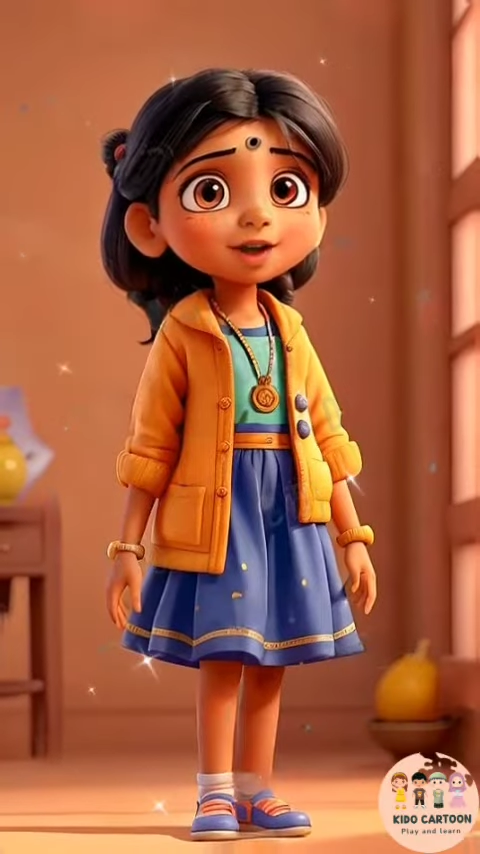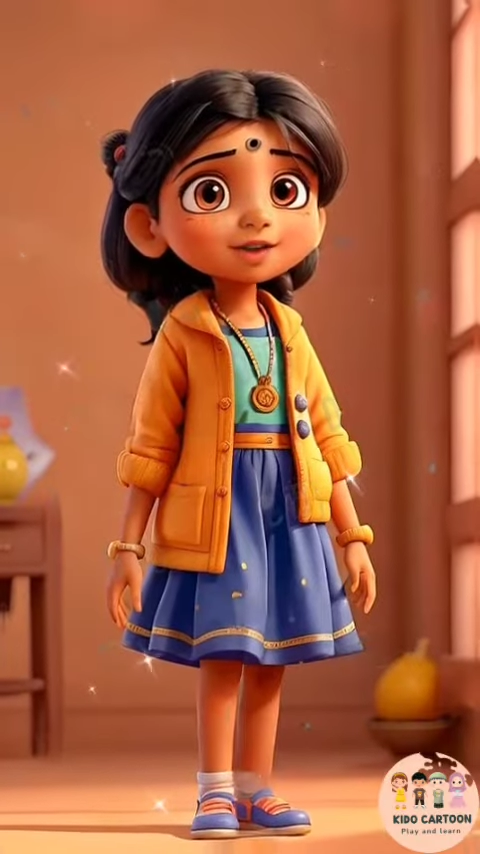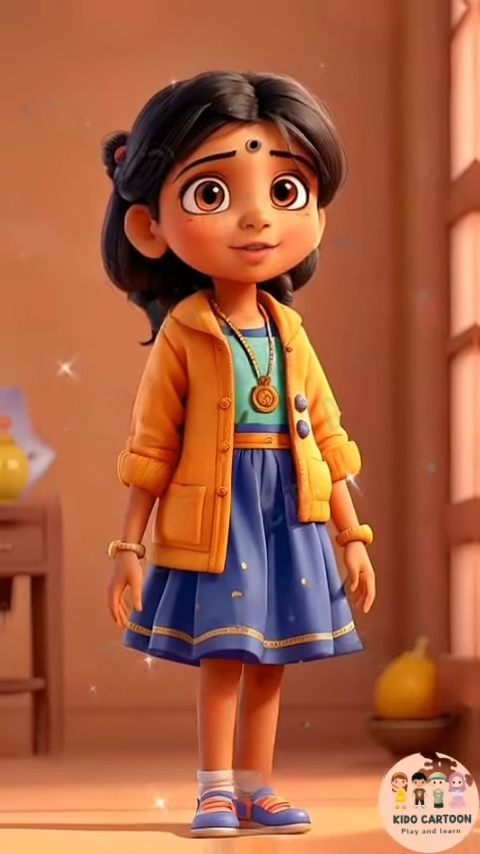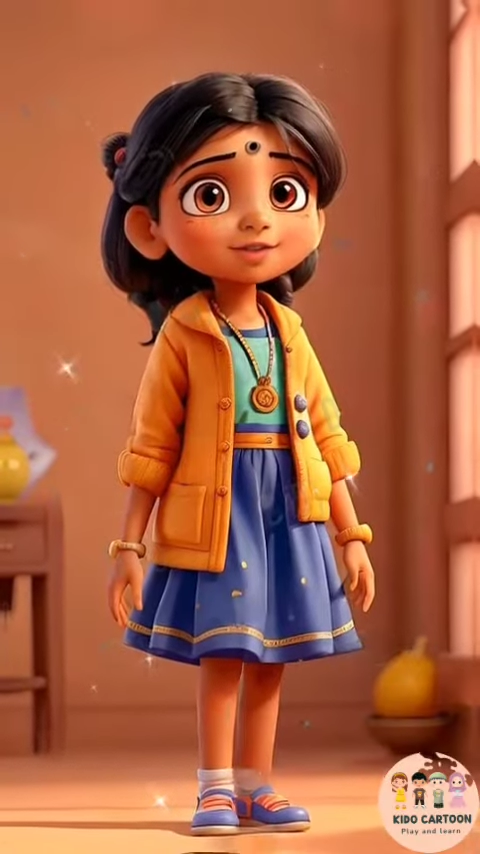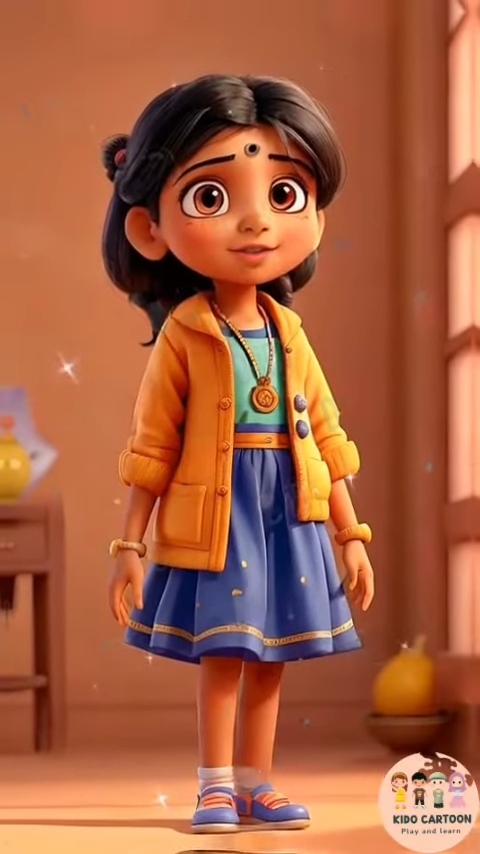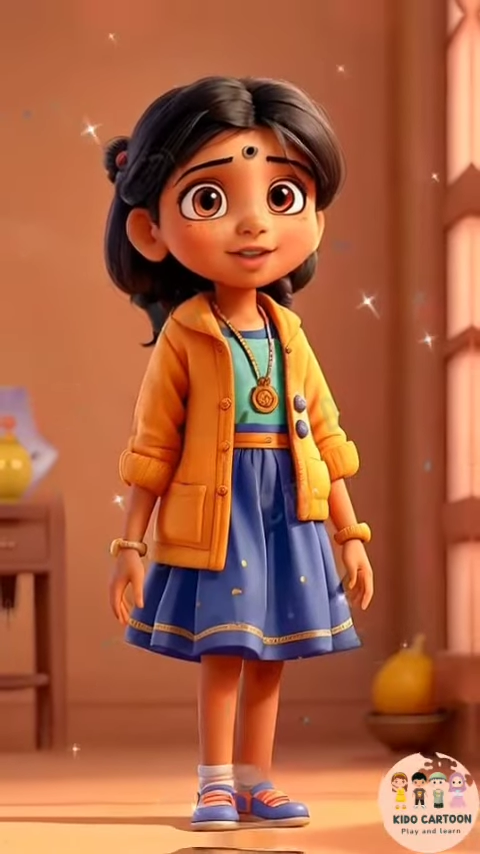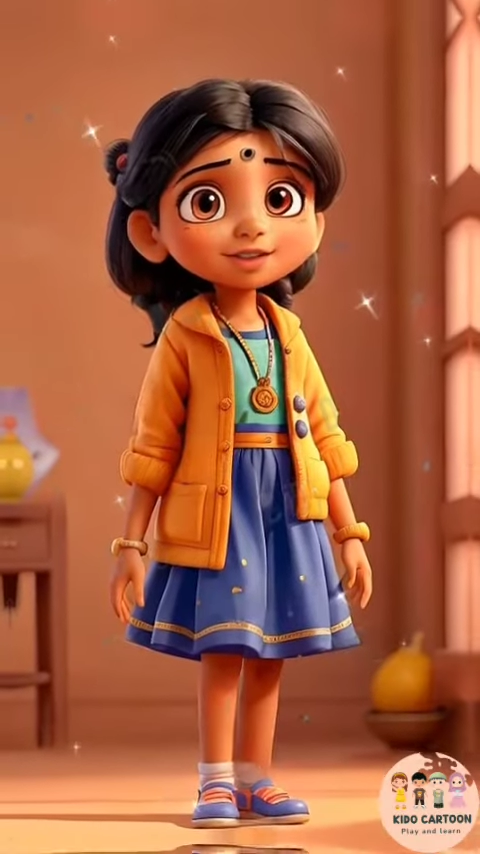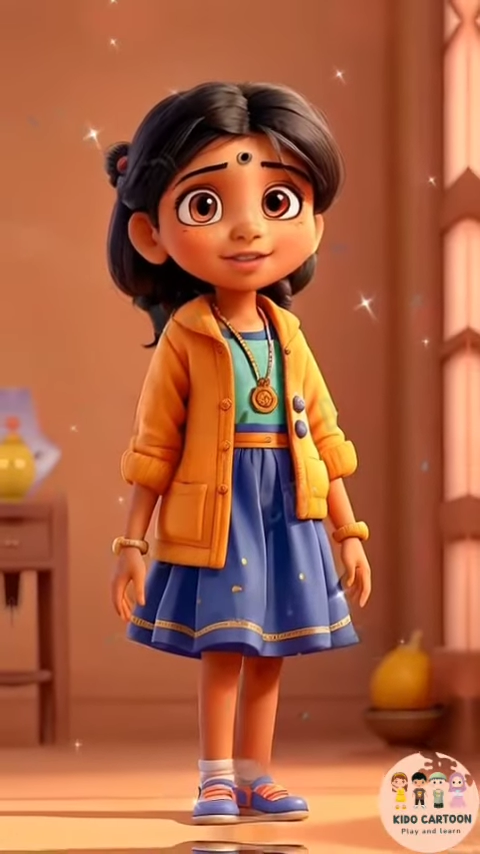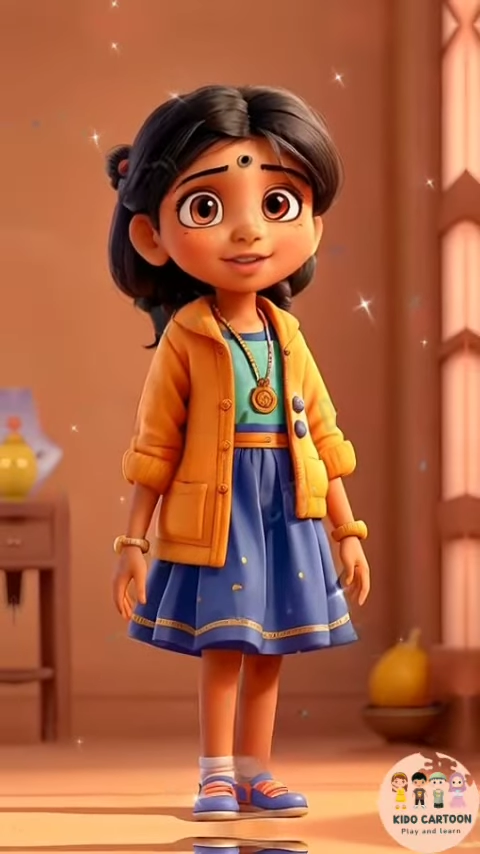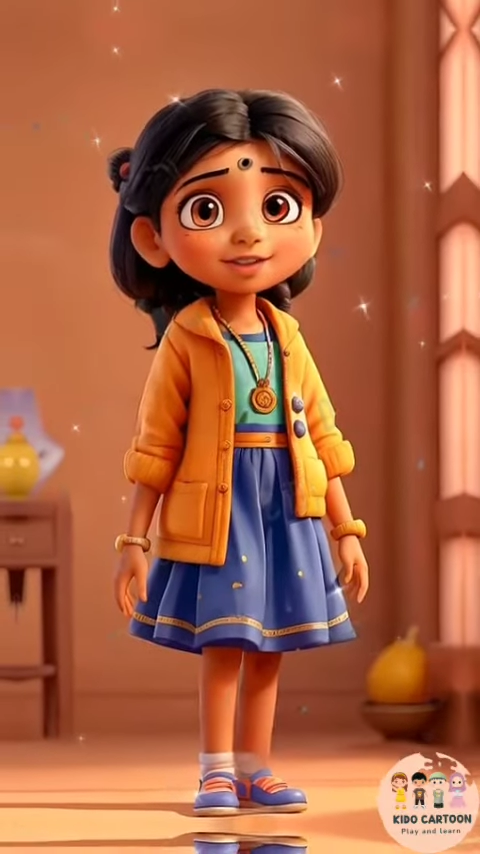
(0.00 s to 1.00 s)
others
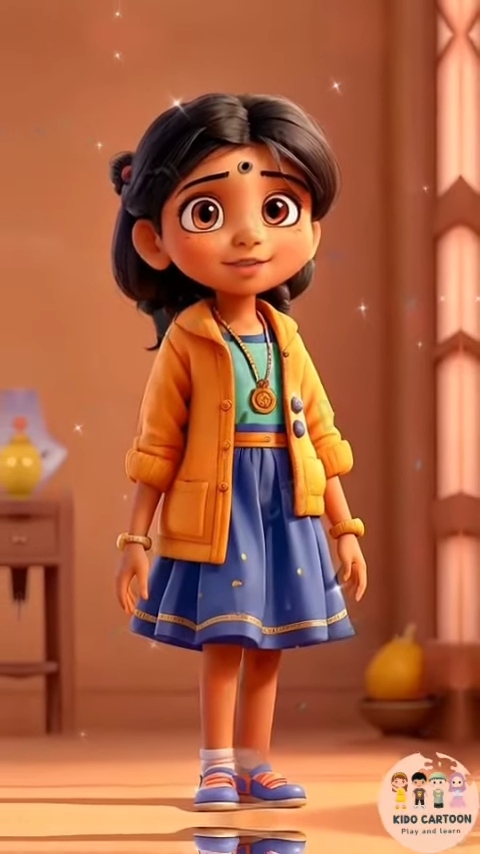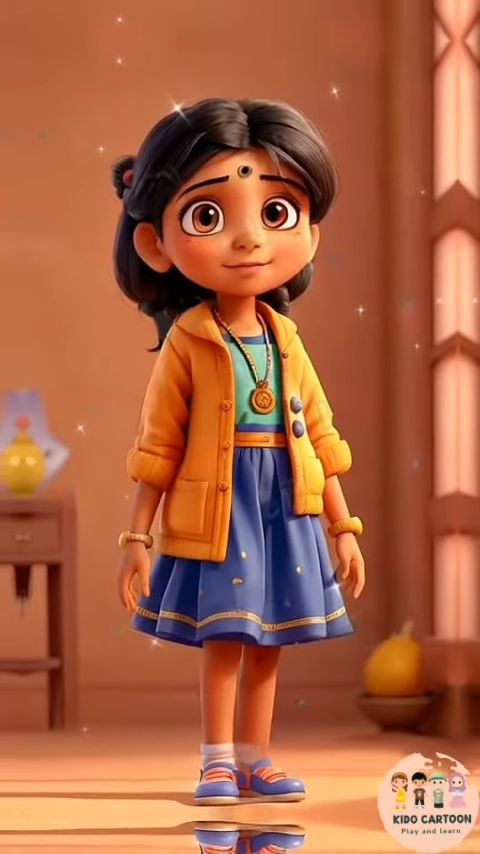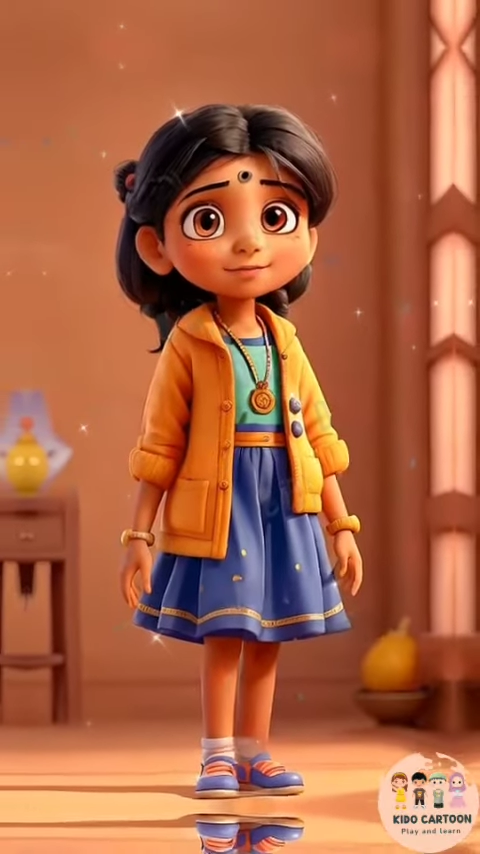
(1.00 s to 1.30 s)
in need.